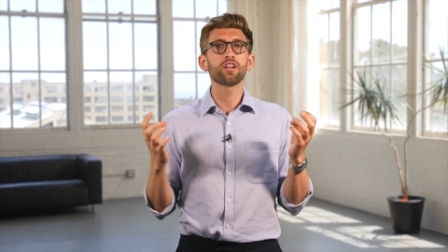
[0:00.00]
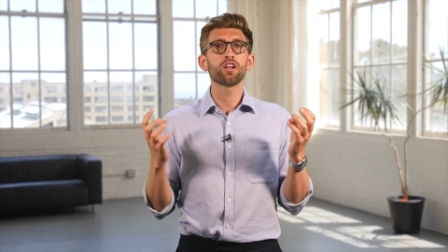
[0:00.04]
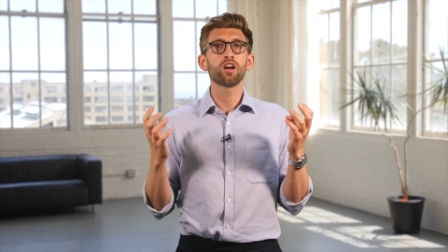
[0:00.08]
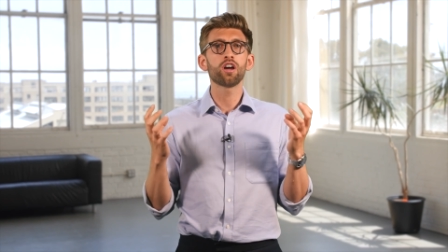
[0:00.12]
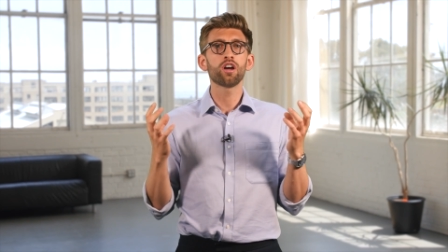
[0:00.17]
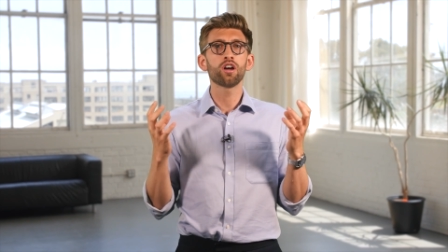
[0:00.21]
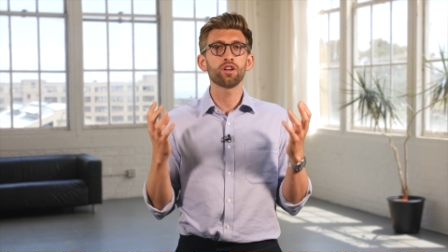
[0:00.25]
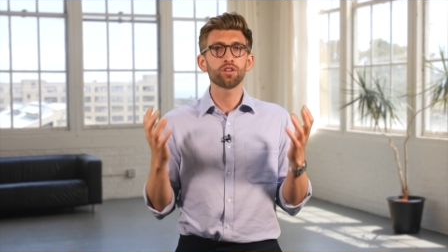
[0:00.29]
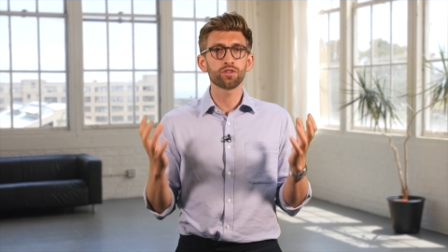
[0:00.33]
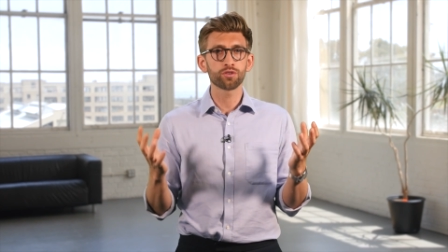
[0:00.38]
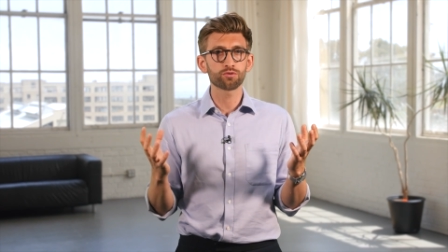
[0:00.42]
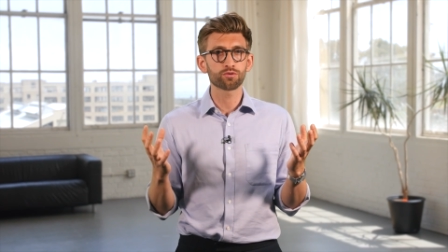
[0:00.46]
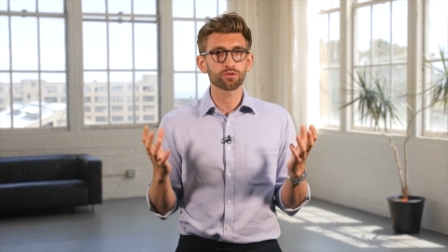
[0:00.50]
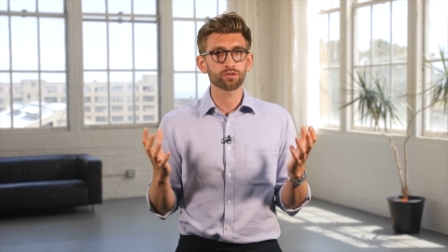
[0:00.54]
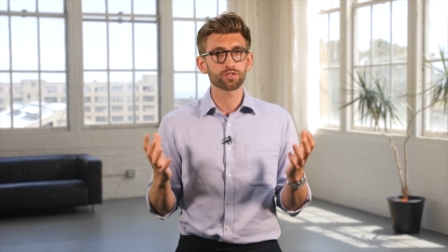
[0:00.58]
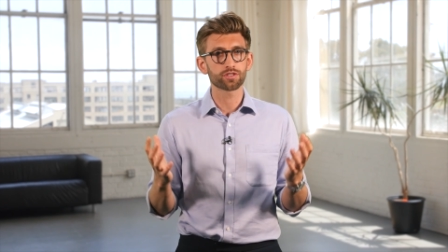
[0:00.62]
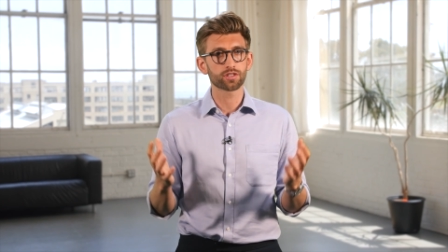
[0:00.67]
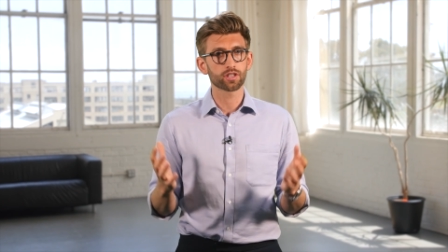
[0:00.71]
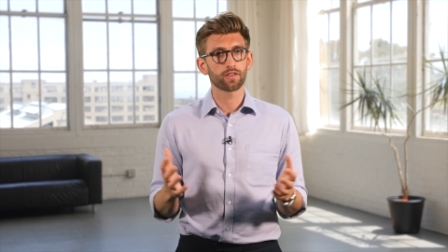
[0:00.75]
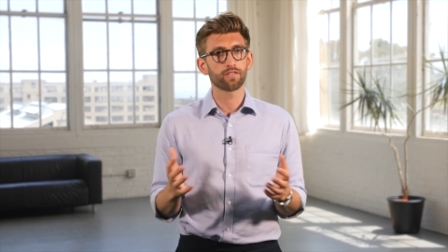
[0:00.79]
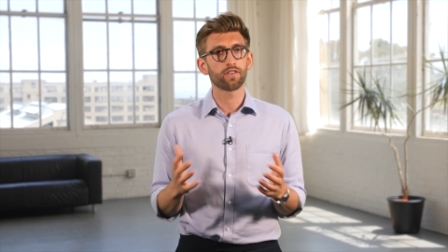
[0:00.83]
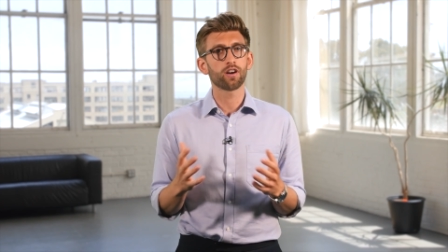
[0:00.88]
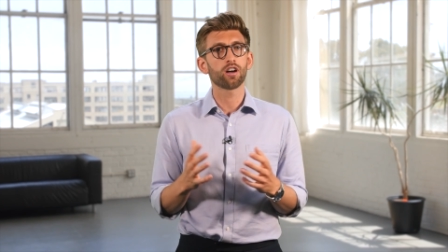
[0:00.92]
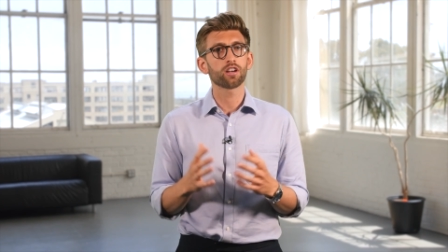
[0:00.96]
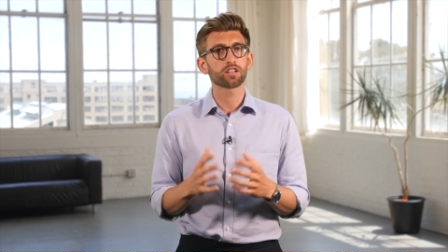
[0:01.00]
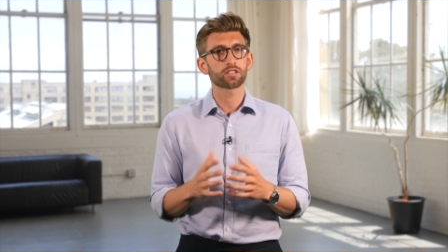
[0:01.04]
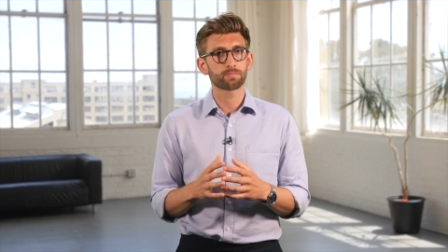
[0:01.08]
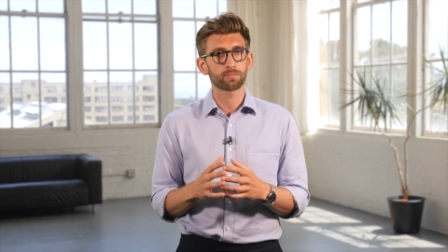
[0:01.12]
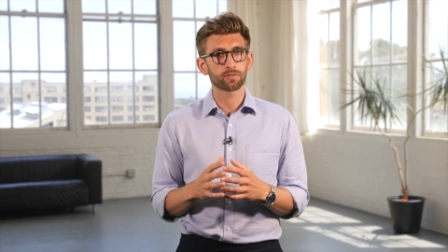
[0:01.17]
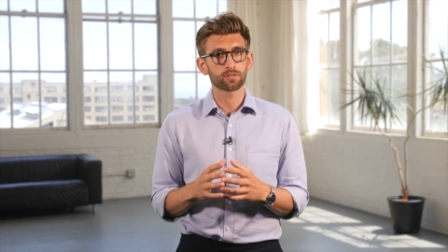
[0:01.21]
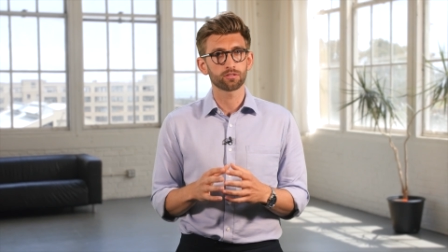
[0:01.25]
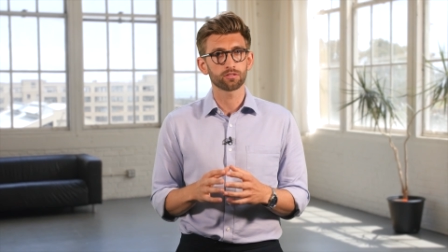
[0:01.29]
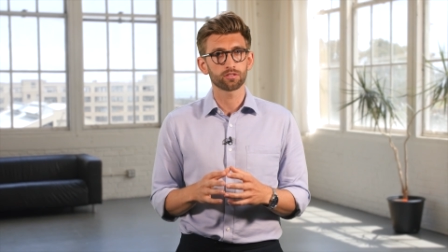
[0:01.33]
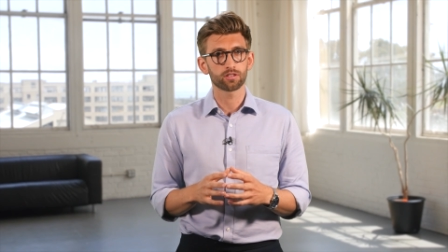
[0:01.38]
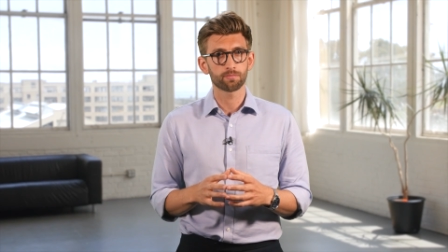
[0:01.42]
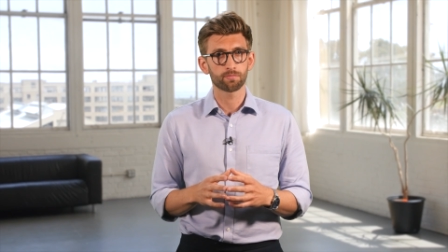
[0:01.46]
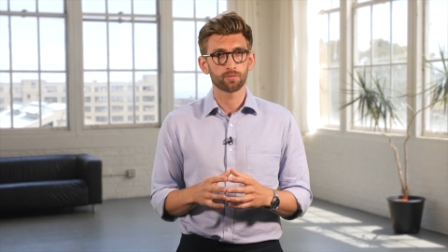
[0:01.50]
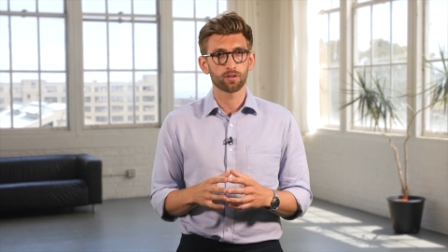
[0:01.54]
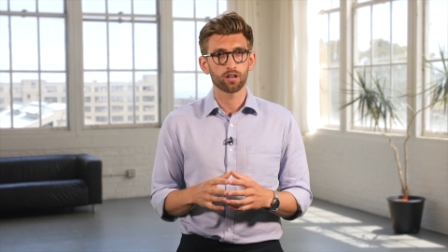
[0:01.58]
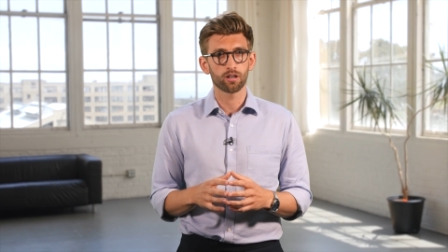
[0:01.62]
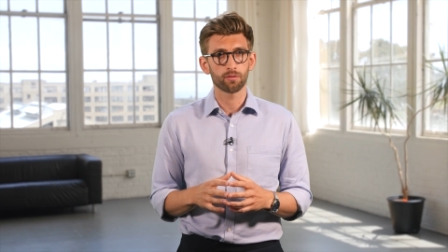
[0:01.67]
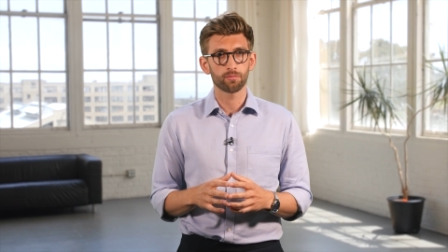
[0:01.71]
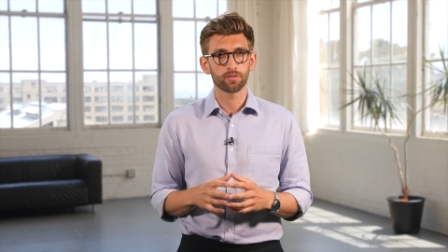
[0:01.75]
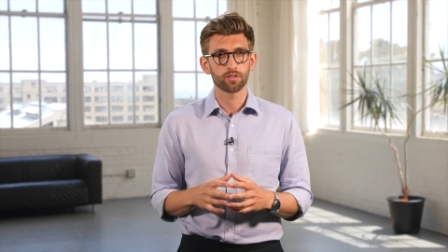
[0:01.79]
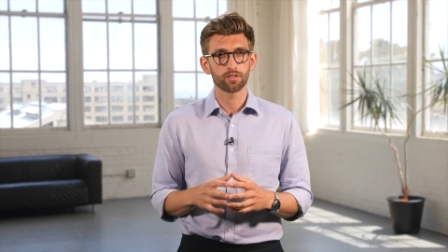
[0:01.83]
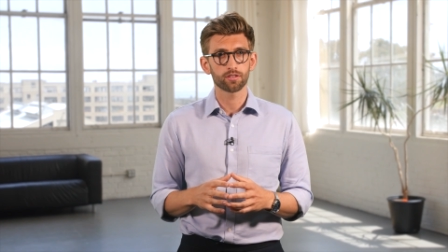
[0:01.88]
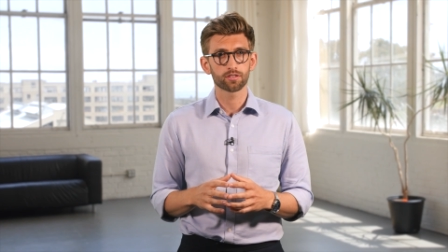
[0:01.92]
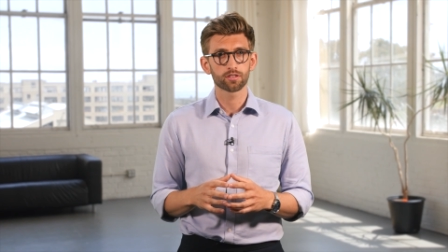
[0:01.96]
hundreds of hospital
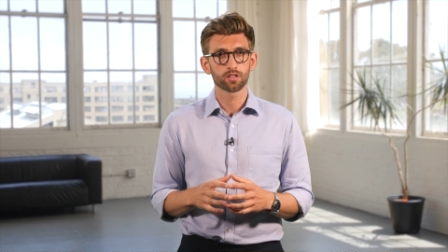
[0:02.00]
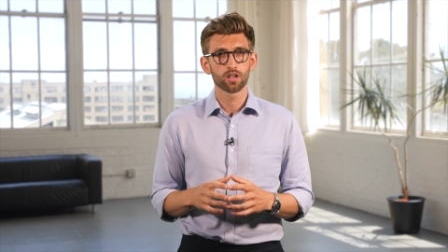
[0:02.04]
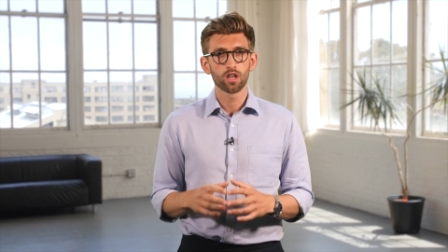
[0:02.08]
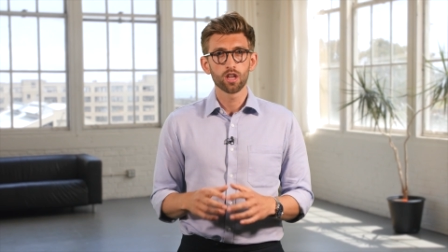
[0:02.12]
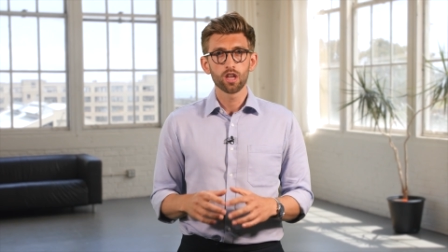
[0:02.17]
departments,